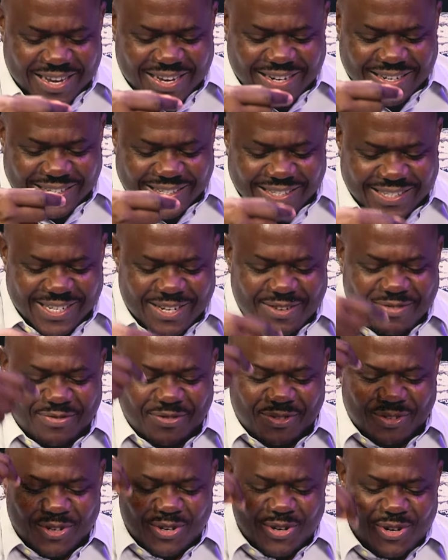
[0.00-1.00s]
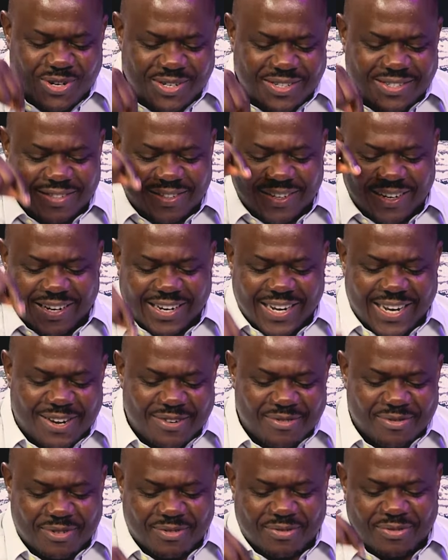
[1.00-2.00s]
they received not the
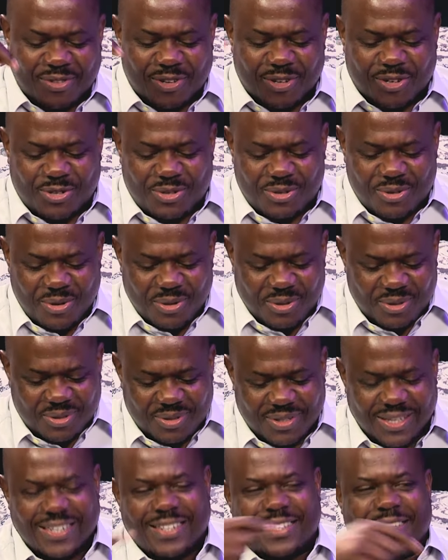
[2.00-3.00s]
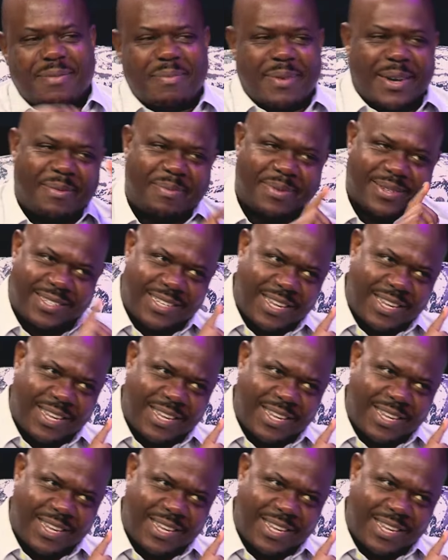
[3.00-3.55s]
love of the truth that they might be